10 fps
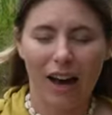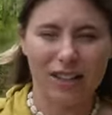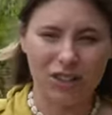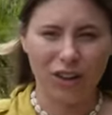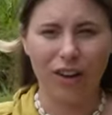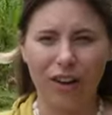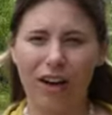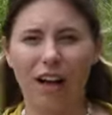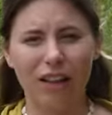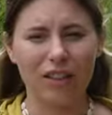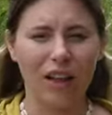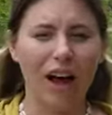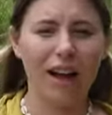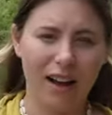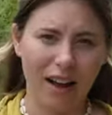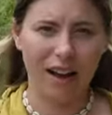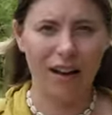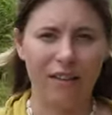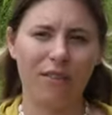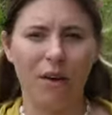I saw a lot
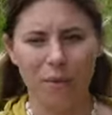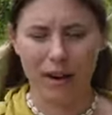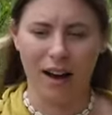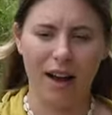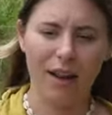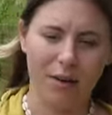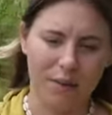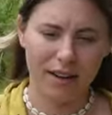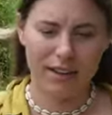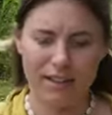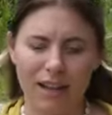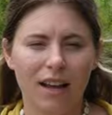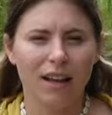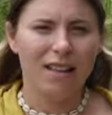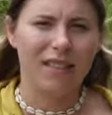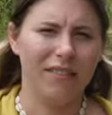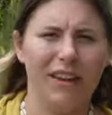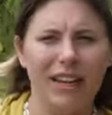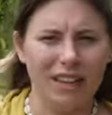of when I was living in